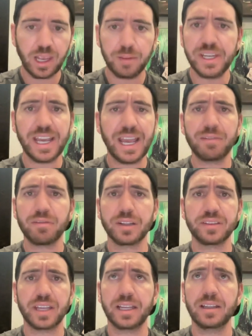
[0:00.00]
I mean,
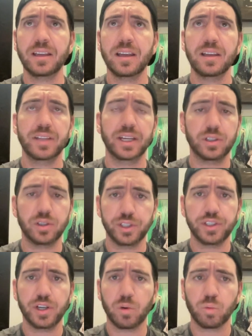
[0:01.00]
everything that
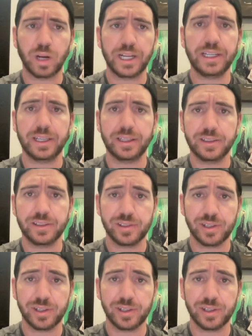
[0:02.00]
could go right in this